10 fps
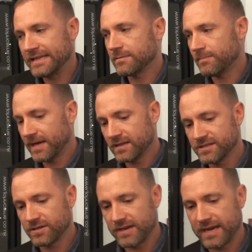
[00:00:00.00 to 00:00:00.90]
It depends
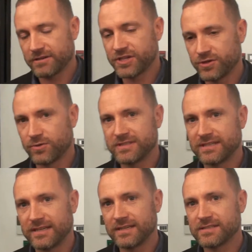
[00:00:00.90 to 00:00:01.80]
on how short it
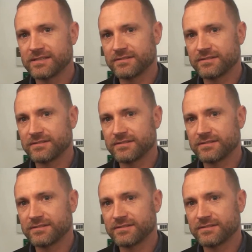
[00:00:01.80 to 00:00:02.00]
is.